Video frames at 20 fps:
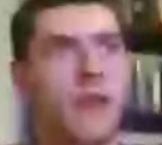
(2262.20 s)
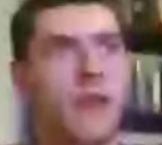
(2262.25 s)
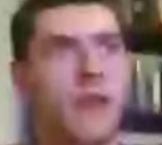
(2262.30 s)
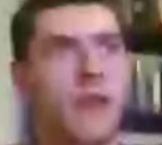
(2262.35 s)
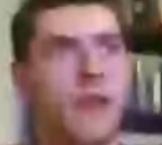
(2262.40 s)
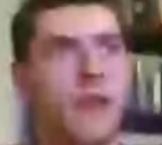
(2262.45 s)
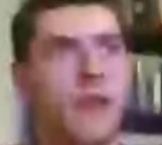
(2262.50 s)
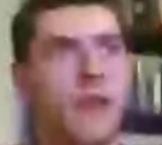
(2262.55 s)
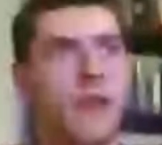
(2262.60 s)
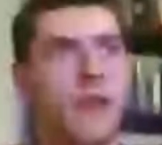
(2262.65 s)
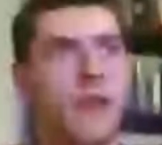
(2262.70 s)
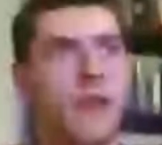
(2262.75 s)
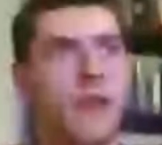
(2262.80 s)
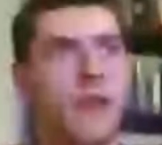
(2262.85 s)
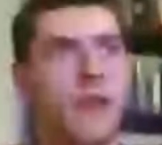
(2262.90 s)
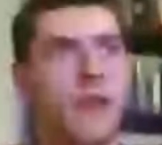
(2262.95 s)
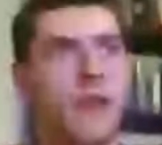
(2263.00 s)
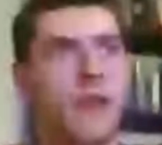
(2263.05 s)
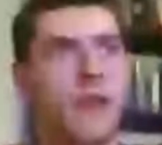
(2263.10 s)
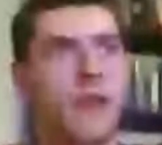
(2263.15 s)
he can't
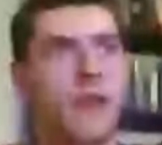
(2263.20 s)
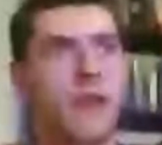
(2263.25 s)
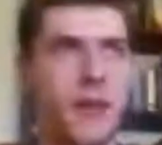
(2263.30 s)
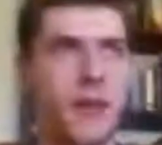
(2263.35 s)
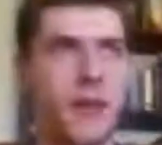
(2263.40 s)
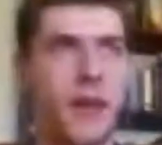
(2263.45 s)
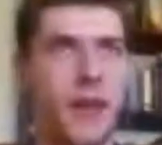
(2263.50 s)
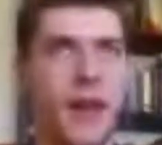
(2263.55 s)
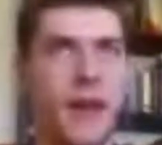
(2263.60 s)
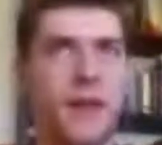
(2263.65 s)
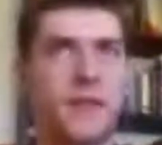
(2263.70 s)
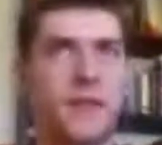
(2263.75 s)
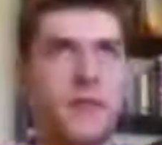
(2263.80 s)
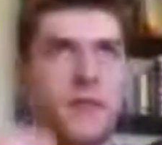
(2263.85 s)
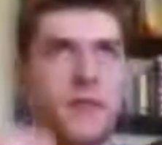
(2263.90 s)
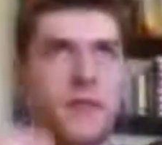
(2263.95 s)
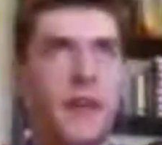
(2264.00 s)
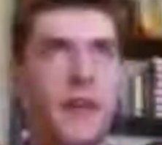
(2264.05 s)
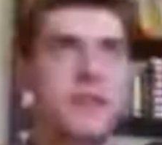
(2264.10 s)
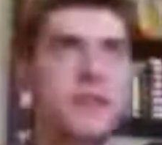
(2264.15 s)
escape. He can't
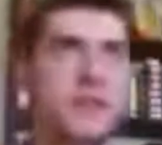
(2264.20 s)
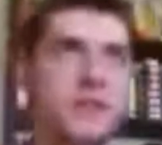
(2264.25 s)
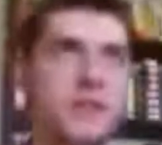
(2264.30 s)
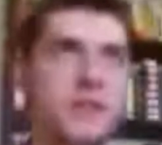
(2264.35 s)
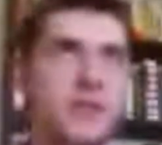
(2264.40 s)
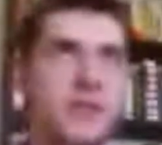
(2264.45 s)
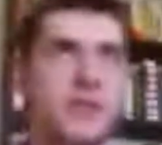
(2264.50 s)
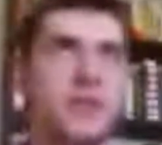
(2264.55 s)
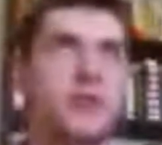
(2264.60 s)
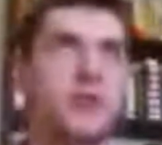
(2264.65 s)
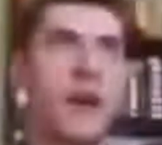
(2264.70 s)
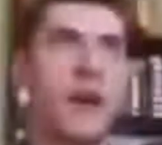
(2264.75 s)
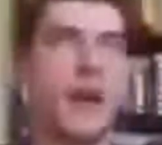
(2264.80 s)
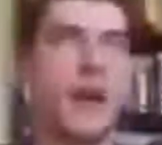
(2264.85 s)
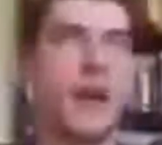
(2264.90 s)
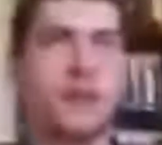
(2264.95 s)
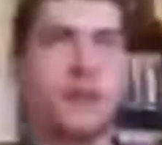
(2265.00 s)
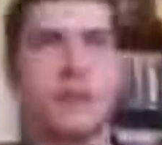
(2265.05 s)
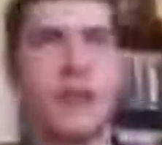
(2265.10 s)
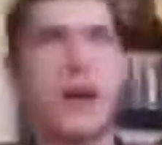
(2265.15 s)
face the
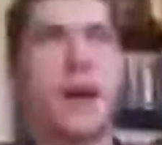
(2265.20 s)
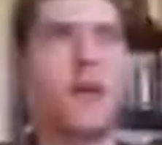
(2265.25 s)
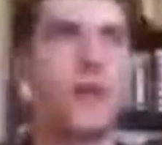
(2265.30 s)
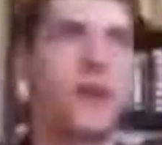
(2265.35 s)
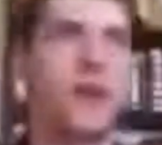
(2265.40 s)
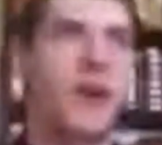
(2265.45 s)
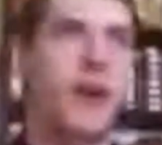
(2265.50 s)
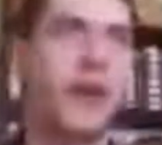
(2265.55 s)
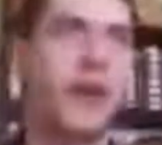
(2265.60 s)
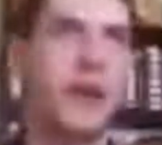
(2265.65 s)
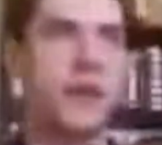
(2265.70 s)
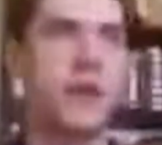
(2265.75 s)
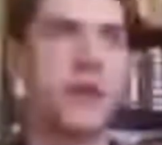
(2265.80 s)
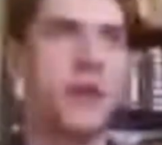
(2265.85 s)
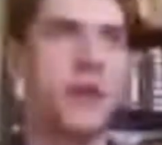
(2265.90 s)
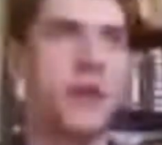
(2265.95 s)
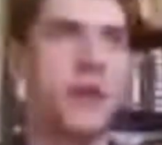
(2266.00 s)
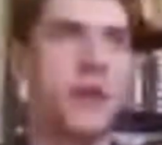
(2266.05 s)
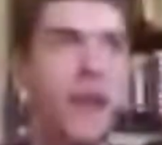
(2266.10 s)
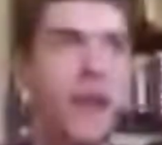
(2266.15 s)
dragons
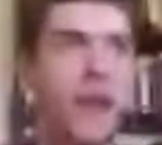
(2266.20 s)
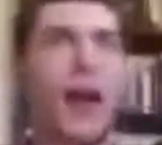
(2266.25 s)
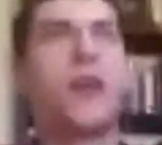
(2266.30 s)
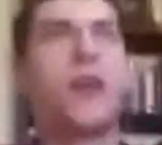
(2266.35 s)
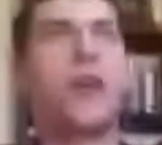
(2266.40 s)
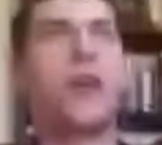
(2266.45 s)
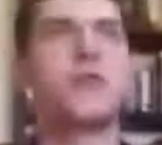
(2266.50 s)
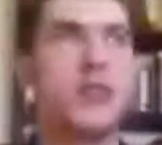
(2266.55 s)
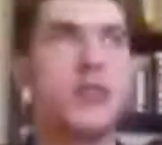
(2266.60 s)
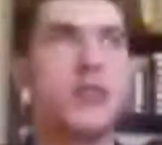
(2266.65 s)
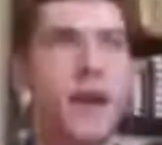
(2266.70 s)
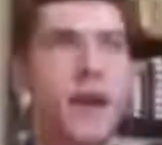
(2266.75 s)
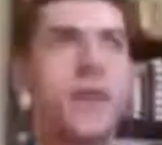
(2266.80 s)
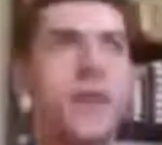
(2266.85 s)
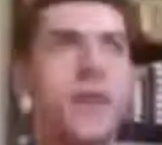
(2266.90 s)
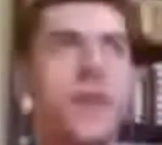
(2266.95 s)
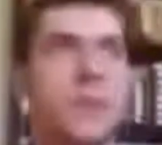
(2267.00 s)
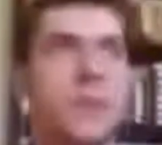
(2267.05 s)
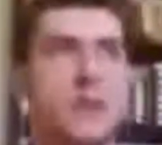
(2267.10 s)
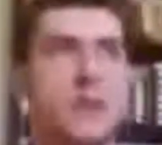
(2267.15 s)
outside of
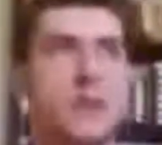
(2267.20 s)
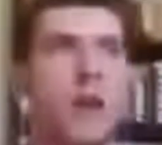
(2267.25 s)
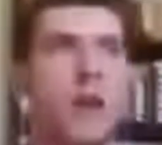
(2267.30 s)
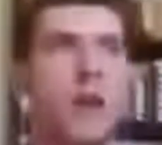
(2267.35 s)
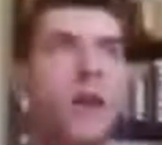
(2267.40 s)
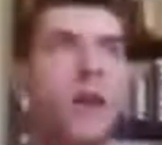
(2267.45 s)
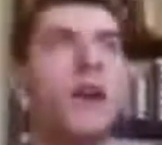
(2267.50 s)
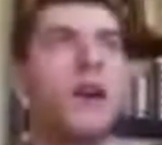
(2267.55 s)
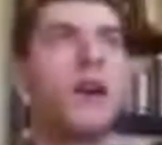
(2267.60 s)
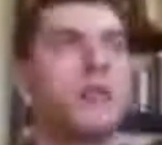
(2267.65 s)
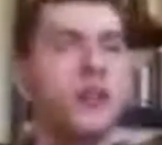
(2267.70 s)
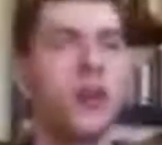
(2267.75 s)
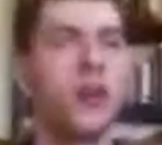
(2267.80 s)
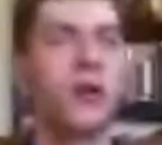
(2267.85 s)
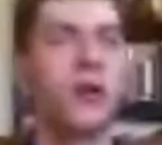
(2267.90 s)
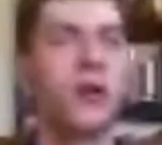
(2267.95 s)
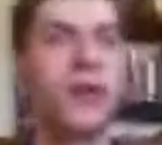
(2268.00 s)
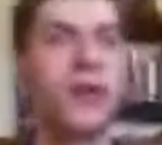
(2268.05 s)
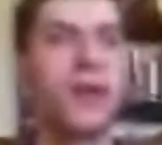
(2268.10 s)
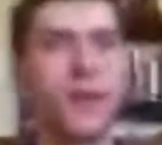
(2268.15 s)
himself. So
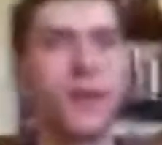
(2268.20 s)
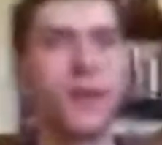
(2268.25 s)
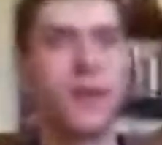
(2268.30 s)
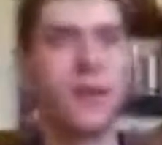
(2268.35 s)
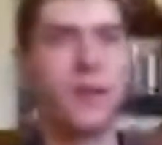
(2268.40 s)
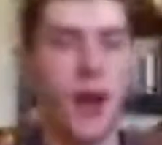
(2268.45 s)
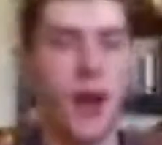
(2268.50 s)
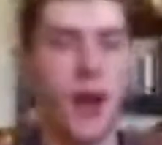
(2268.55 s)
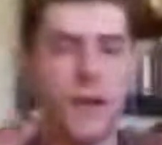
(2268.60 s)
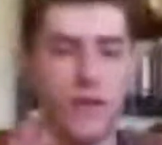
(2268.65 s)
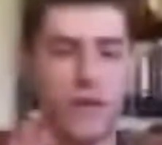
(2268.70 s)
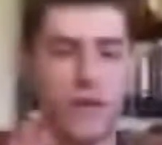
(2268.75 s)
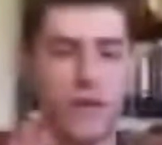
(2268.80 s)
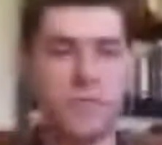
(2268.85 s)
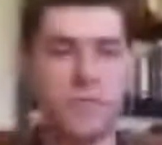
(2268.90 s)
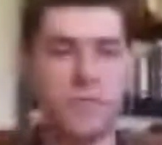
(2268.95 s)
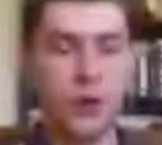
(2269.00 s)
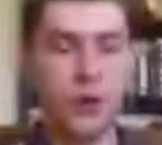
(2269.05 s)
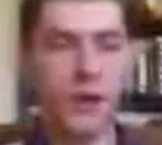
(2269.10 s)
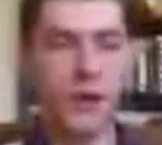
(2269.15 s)
being kind of
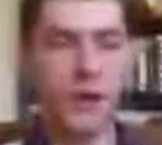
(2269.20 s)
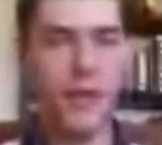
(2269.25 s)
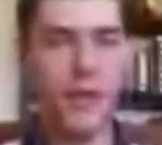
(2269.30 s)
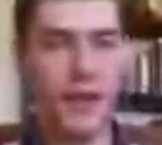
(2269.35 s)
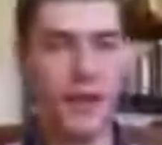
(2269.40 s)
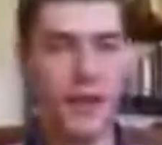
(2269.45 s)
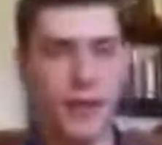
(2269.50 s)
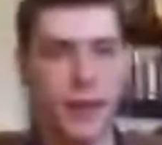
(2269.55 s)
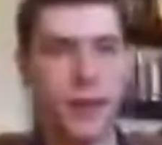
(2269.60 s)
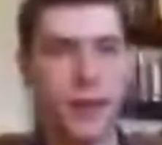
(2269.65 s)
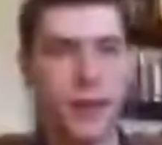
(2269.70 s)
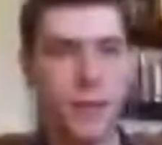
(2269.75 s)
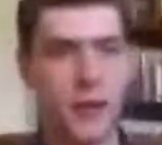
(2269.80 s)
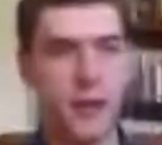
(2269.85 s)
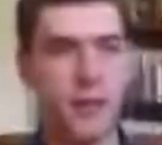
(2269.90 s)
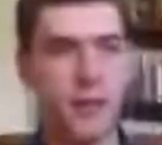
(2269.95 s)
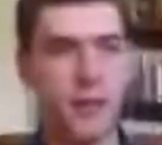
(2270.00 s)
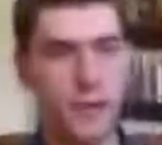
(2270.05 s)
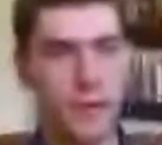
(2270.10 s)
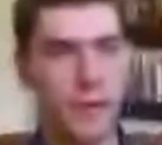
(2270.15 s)
put in that
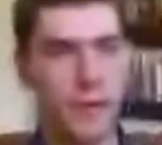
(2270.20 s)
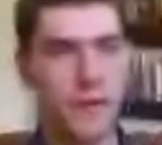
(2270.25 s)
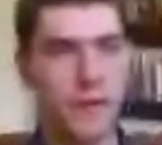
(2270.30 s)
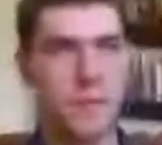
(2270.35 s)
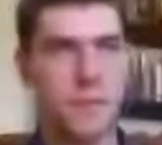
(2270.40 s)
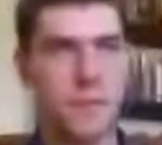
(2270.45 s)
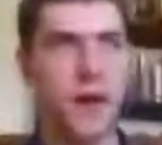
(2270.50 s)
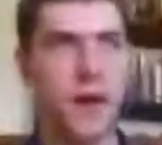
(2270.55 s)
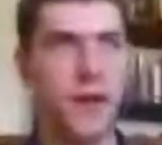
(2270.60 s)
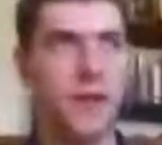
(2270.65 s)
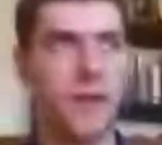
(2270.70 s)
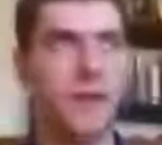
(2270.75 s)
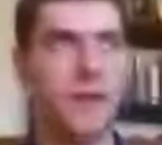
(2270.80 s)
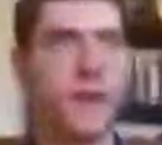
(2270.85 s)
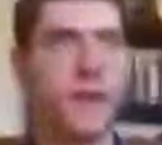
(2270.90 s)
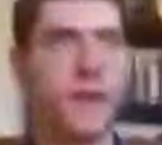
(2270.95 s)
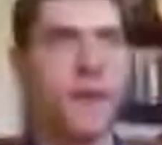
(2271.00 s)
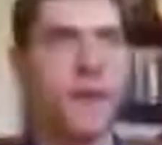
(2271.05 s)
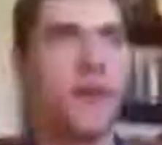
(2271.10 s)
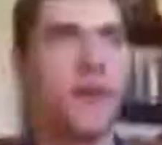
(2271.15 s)
limited space,
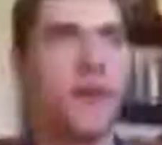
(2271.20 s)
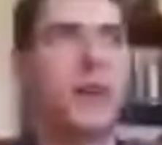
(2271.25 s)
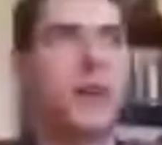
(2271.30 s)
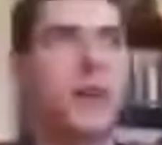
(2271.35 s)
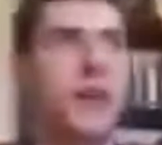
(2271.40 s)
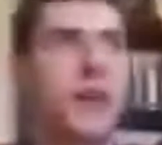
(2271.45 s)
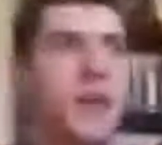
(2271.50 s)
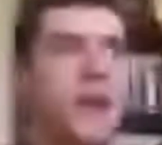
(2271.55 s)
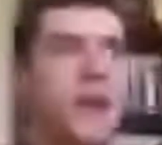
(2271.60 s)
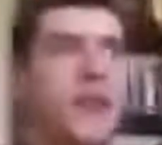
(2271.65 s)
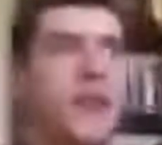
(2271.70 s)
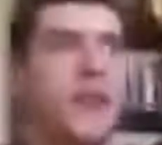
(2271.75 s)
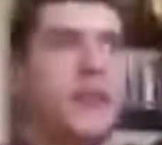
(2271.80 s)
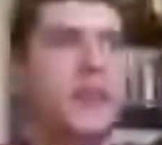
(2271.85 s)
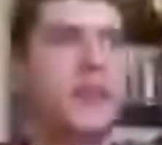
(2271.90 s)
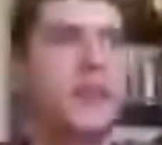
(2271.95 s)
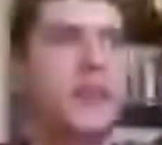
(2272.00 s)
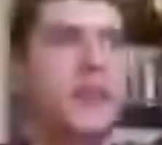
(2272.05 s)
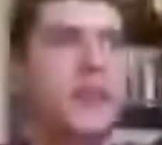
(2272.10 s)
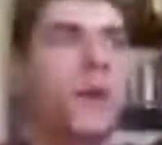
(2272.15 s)
he
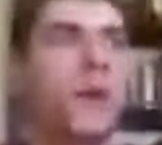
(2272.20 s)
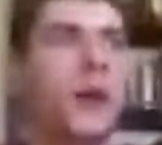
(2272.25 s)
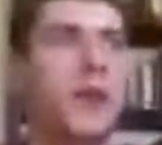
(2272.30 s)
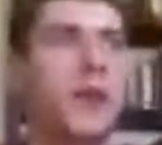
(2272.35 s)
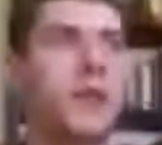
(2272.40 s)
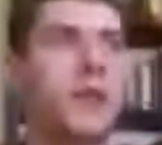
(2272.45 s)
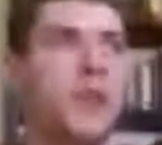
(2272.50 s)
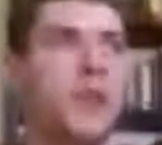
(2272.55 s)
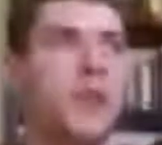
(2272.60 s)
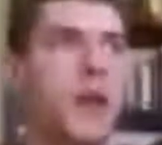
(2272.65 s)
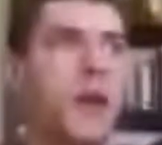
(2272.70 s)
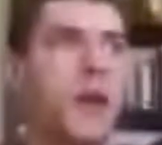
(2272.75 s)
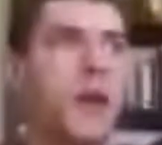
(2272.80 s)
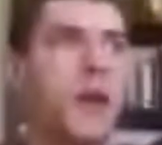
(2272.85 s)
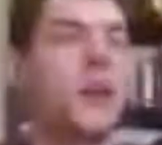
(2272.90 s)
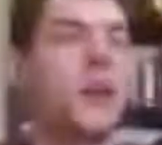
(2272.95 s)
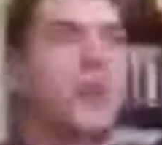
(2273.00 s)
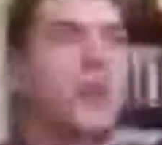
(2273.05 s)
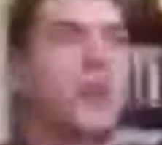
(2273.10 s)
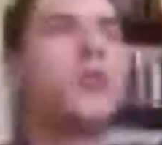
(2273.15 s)
did what he
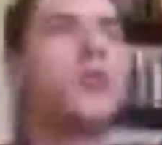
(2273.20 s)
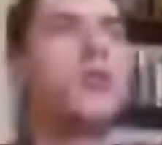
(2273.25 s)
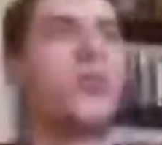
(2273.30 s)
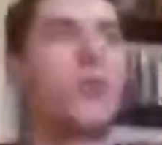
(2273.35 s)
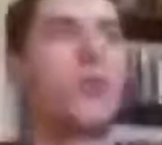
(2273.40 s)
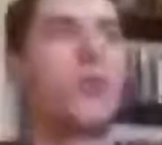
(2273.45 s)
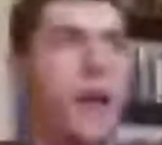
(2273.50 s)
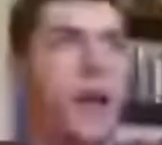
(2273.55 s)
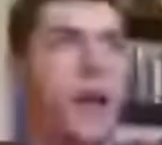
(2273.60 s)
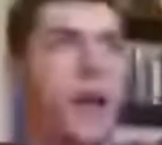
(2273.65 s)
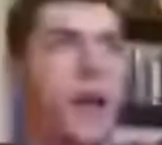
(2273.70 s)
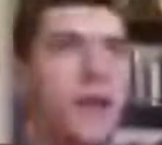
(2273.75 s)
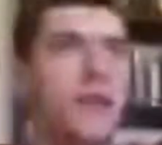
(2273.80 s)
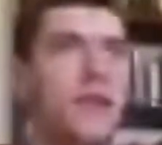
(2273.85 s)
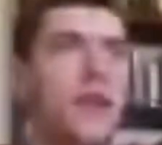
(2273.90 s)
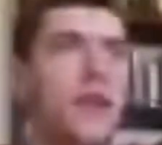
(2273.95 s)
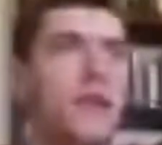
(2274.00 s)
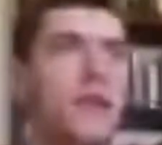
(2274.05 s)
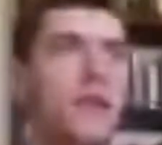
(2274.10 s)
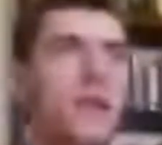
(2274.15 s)
could do and
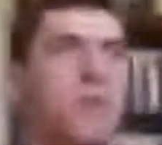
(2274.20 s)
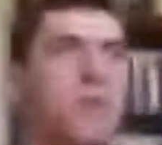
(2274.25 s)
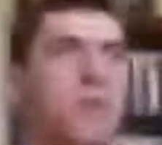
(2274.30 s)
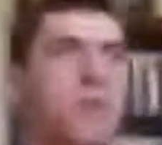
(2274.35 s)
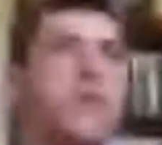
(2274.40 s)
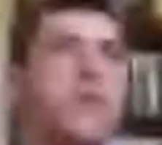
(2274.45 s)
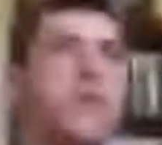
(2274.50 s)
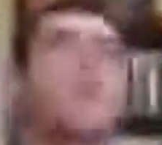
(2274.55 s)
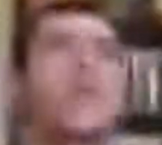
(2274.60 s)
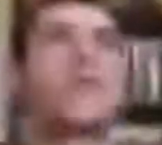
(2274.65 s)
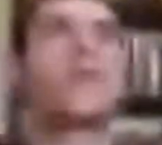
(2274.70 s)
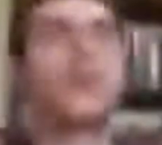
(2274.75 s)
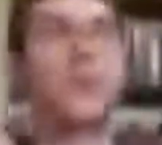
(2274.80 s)
kind of looked